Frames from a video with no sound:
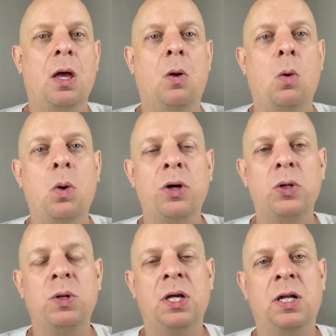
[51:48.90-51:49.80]
or
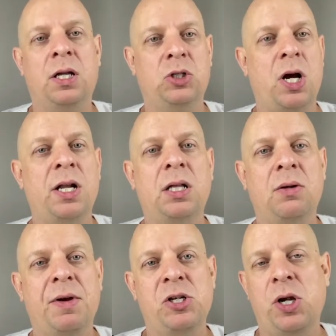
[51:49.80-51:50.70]
you can electronically
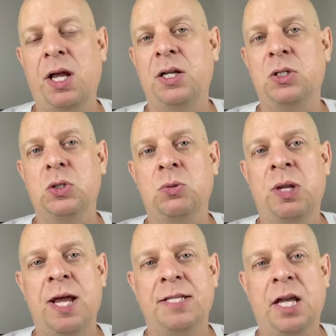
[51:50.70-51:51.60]
raise your hand in Zoom and
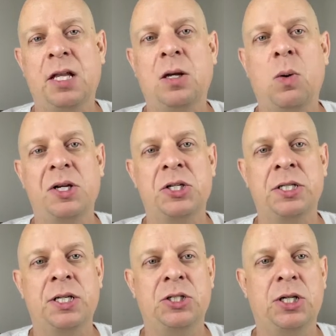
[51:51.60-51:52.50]
ask any
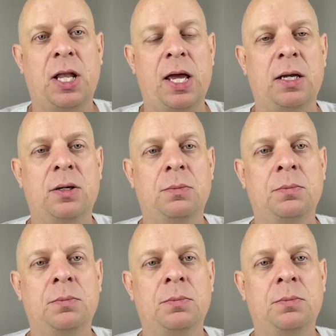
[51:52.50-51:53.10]
questions that you like.